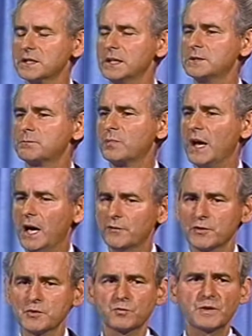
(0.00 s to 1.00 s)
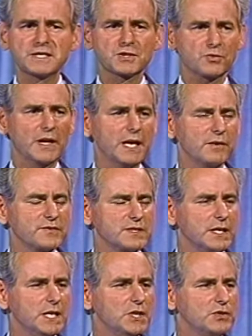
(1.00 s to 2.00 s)
they'd offered witchcraft
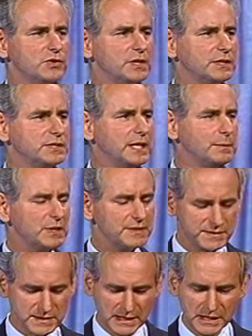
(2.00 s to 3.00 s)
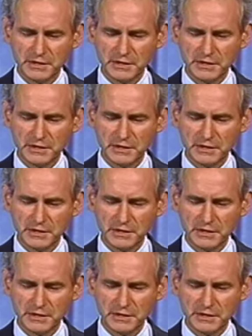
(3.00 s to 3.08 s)
to the demons.